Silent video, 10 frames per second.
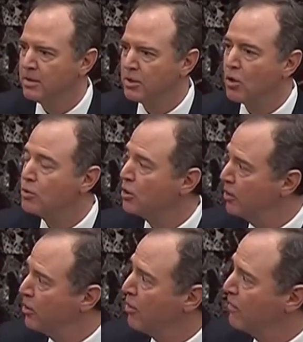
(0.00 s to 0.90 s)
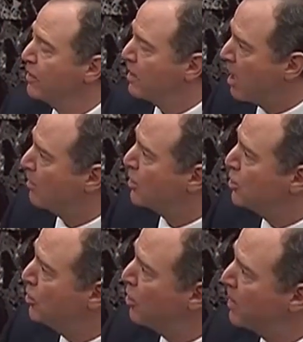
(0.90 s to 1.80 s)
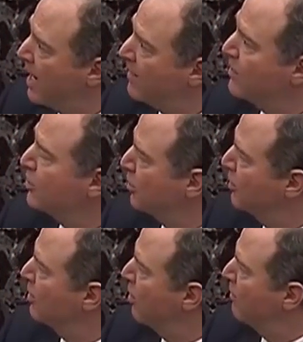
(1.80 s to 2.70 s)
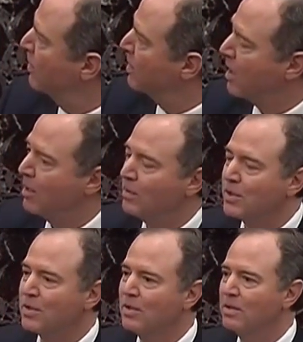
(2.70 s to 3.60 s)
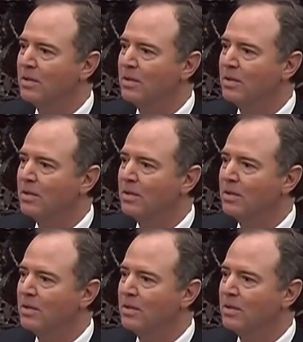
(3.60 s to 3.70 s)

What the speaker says: don't turn it over to Congress. You don't have to turn it over to Congress.